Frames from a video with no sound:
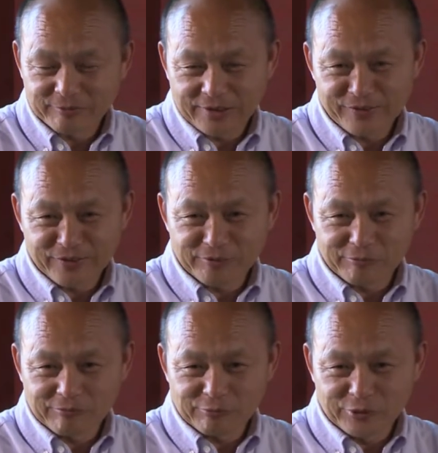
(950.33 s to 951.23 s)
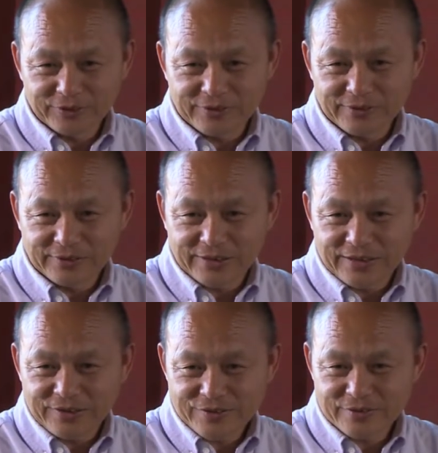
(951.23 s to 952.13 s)
I think what
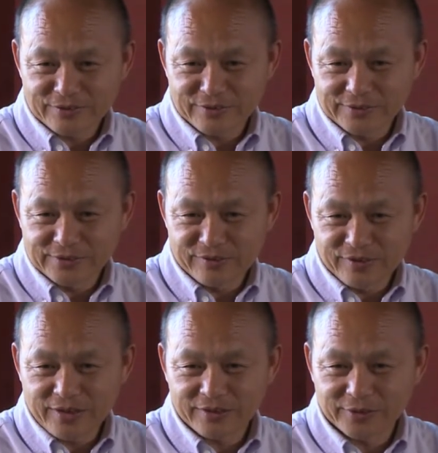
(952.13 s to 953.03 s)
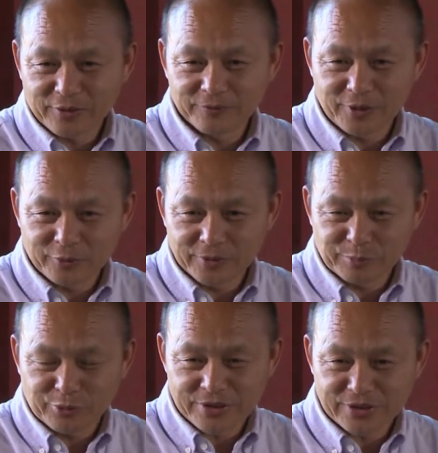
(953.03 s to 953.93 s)
lies in the heart of our
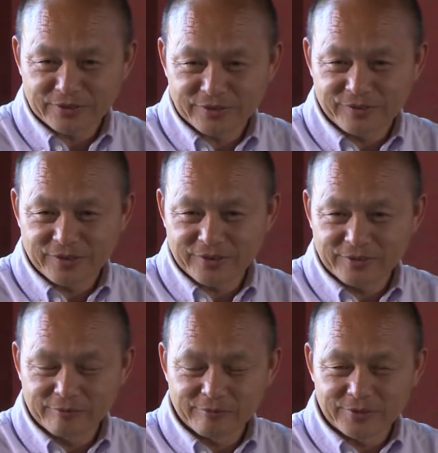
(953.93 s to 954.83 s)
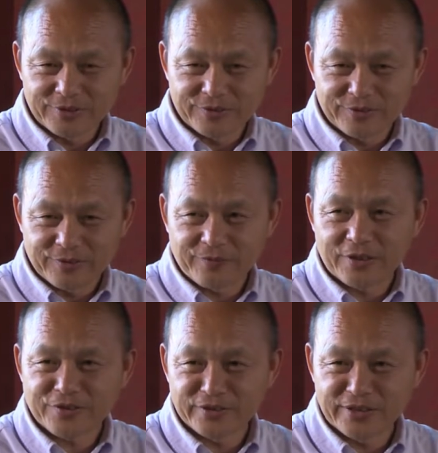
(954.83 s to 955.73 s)
project is the
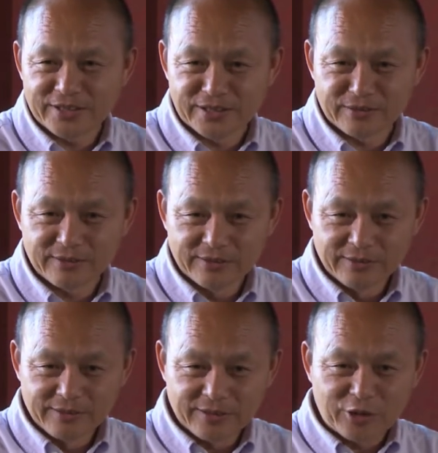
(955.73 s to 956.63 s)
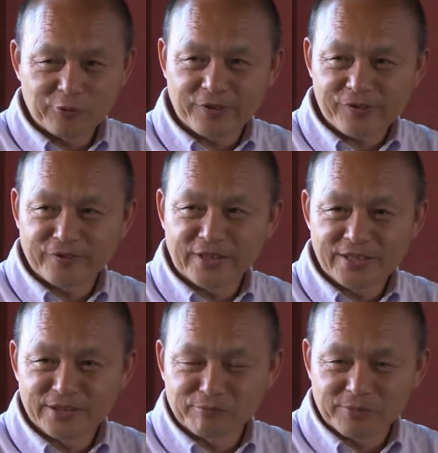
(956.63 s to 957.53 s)
fascination, our
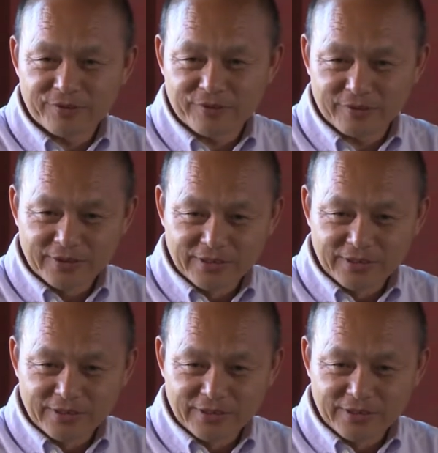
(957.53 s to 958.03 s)
fascination with